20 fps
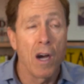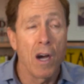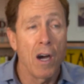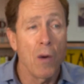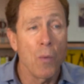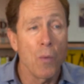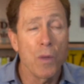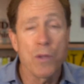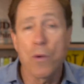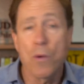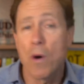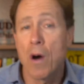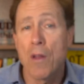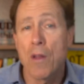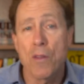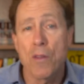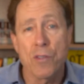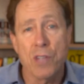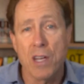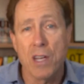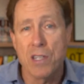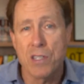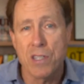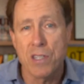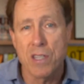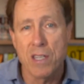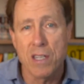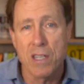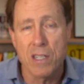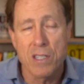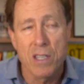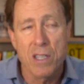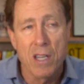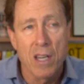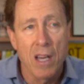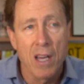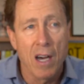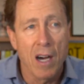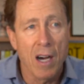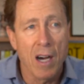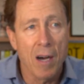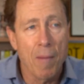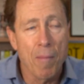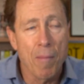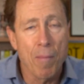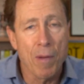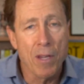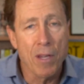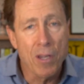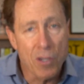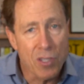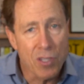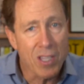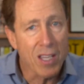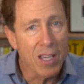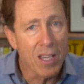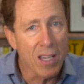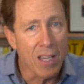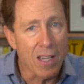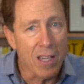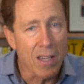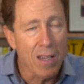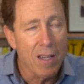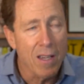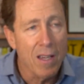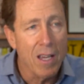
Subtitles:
We do all those kinds of things. But here's the key.